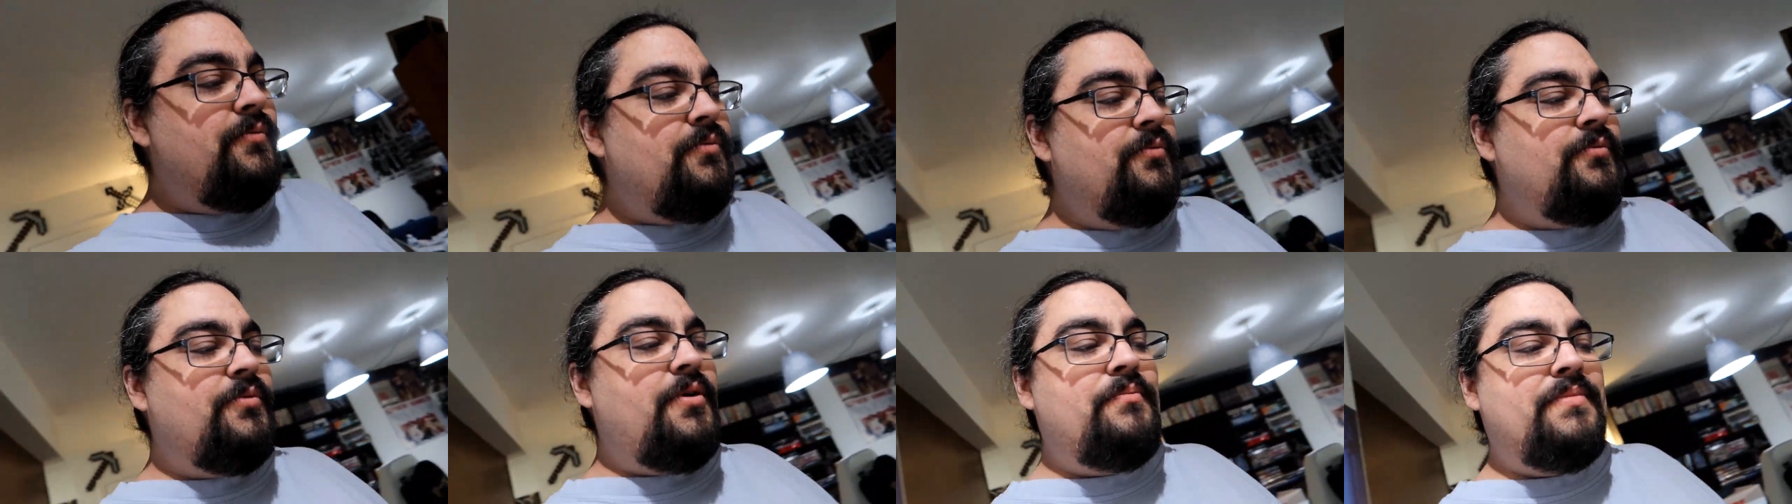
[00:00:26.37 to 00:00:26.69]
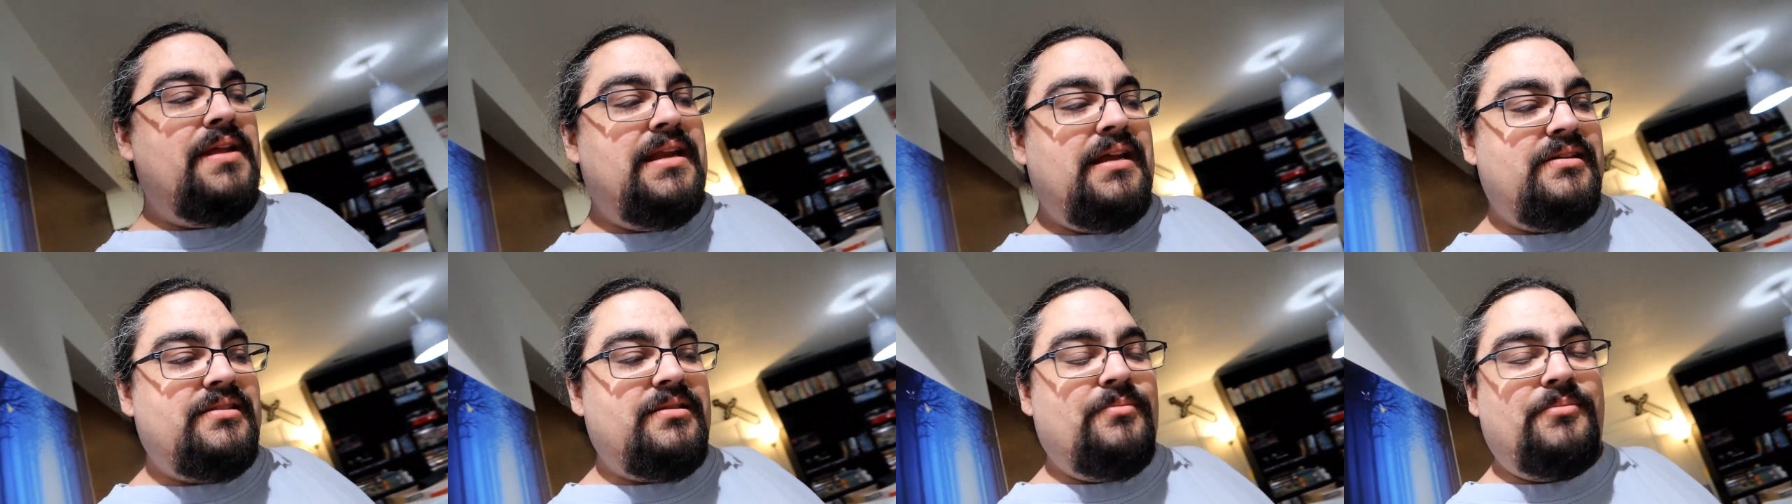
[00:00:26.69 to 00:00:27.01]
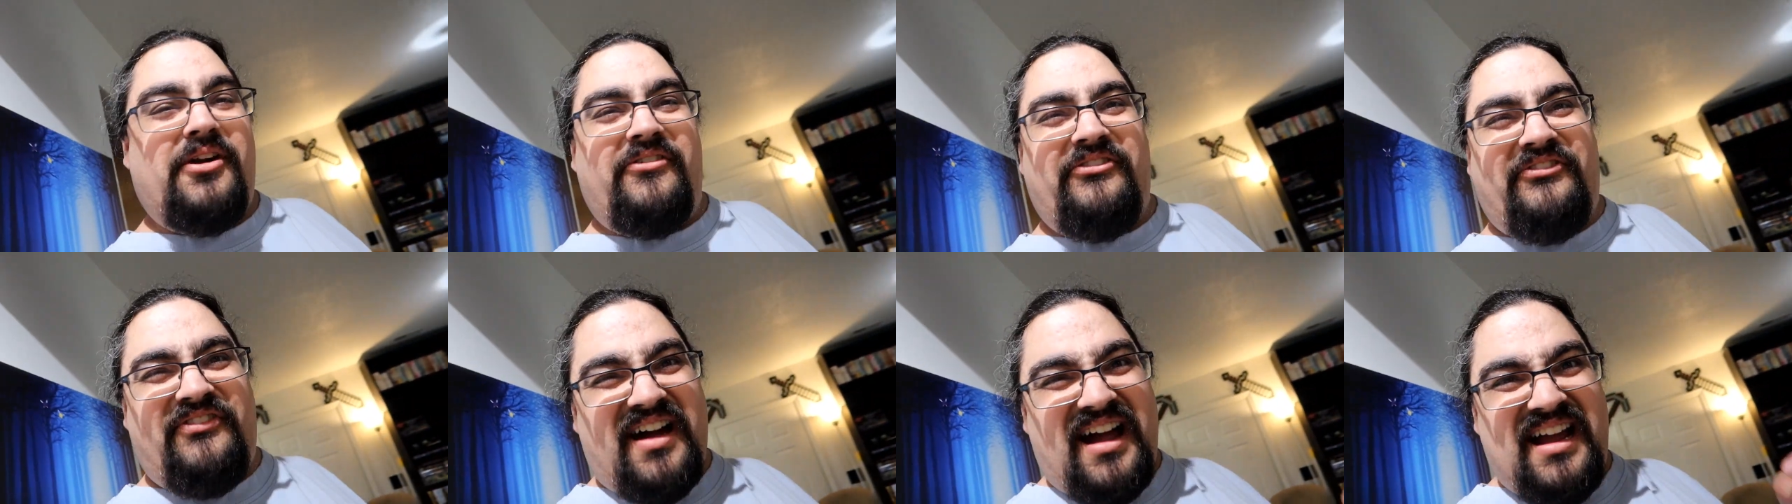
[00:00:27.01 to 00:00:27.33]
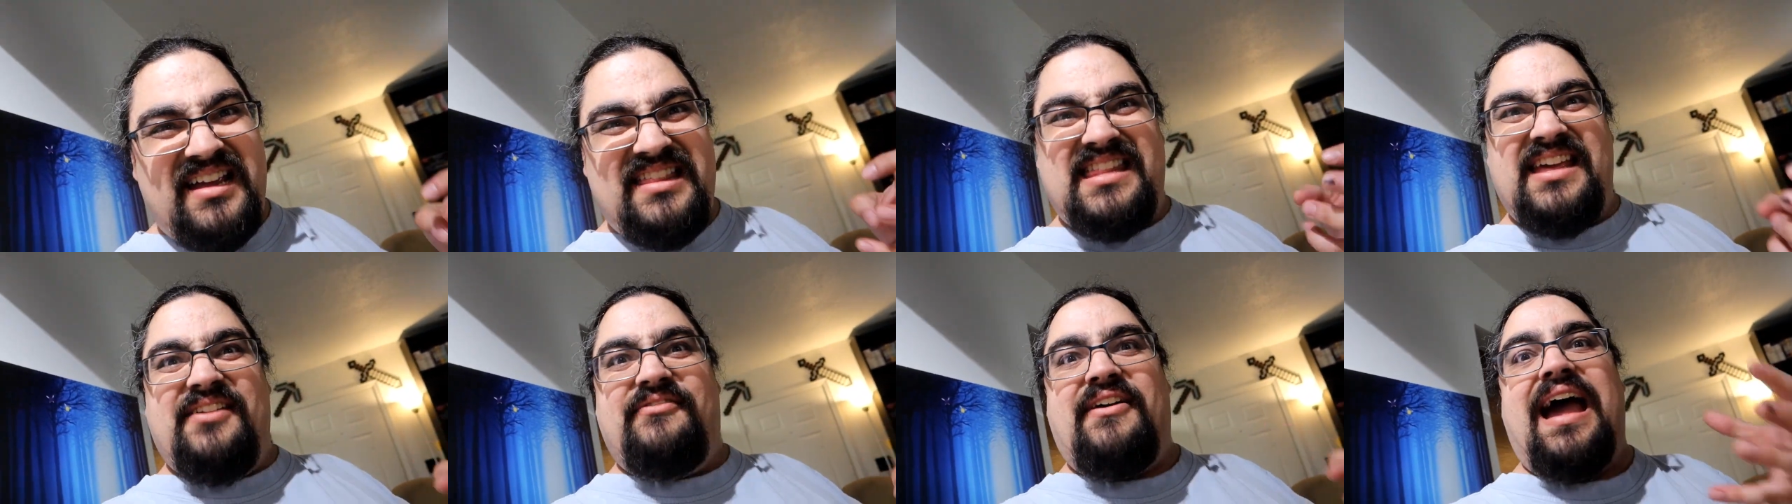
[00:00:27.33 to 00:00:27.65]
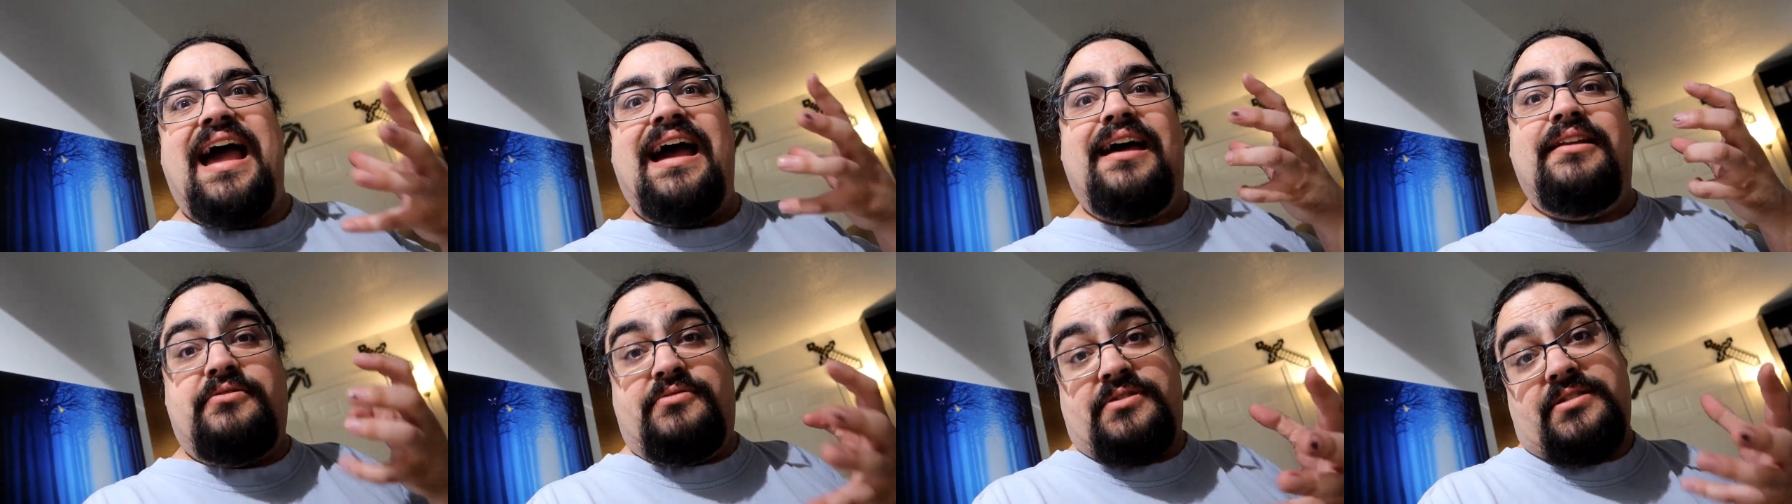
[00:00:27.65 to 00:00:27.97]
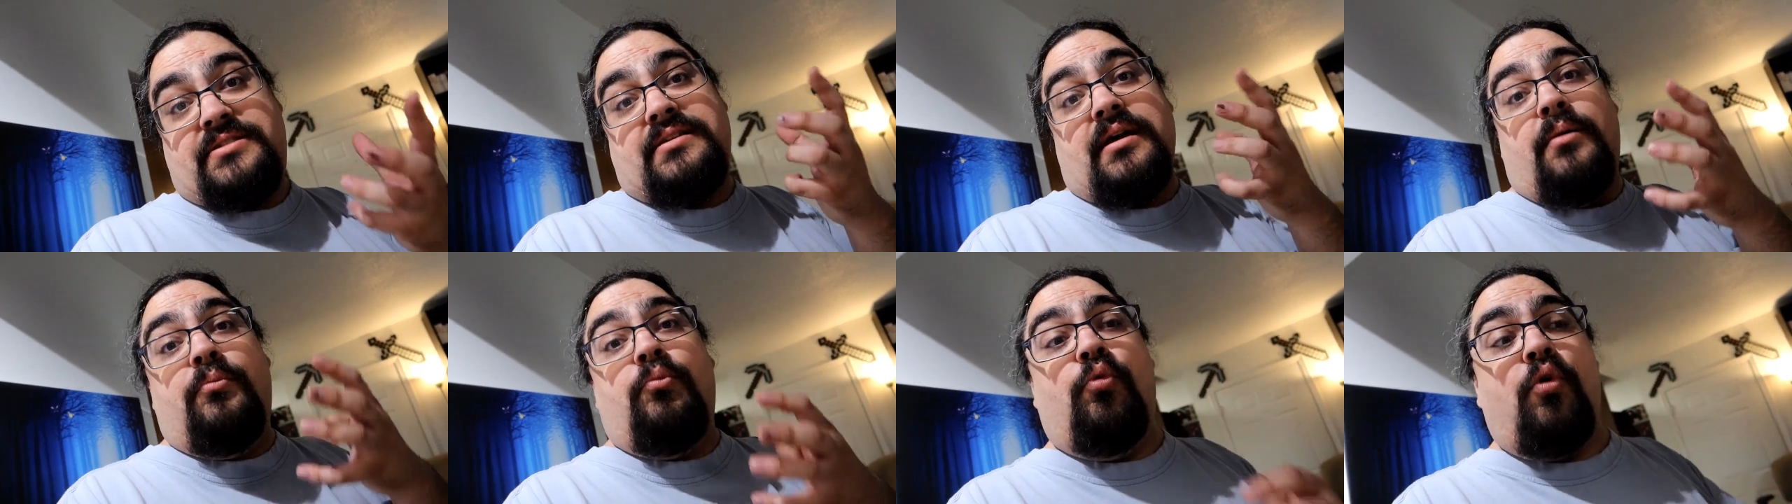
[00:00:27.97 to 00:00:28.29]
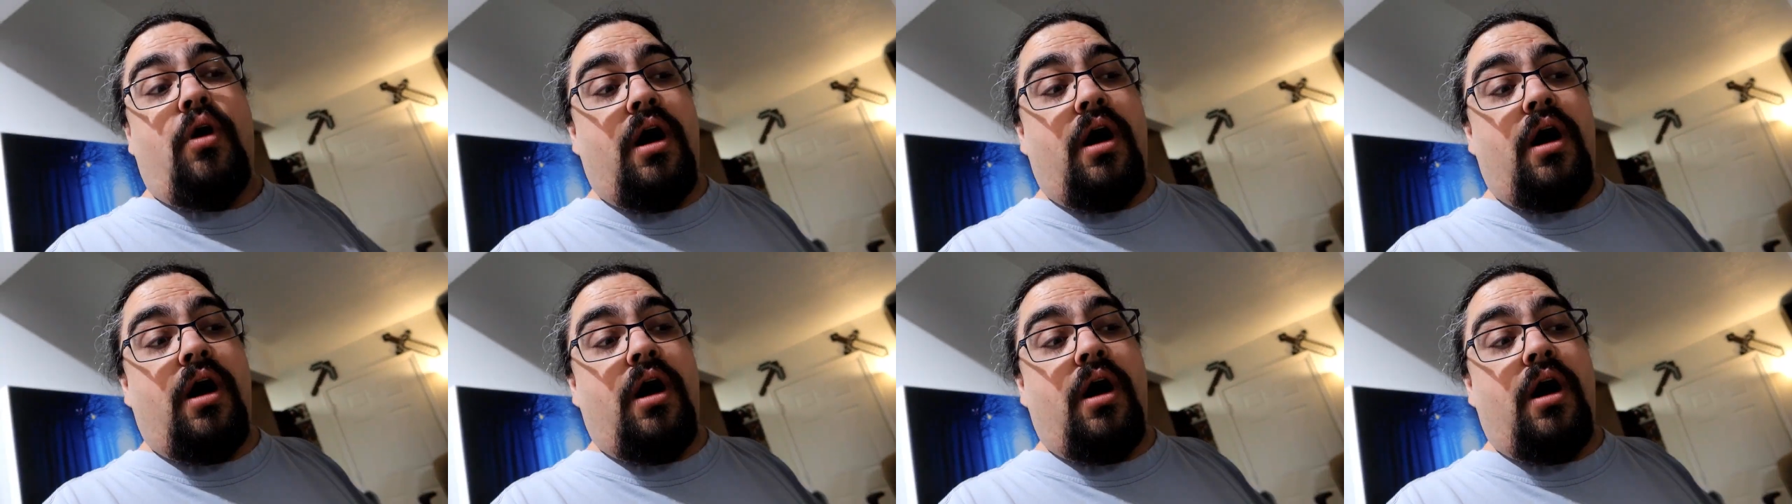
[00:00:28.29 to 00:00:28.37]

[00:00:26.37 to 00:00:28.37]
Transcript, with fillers: well, many of them are fine. They've had some